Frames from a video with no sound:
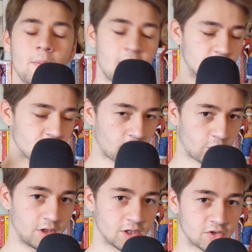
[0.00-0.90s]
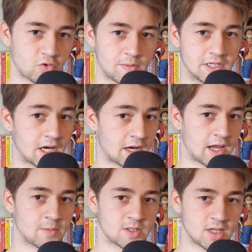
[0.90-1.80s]
Make sure to read the description on
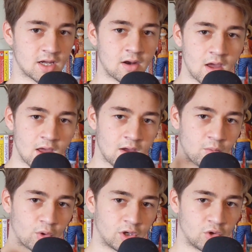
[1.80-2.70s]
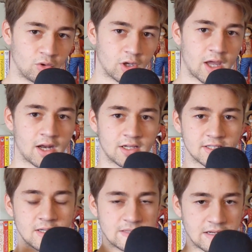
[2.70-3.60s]
Amazon when you look at it,
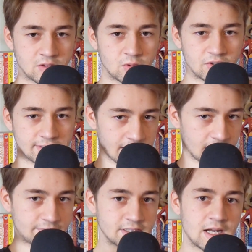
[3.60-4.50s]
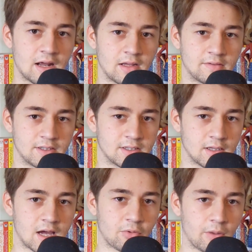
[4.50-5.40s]
because sometimes it will say if it's a
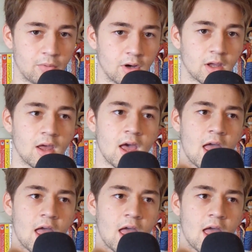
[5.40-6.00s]
library book.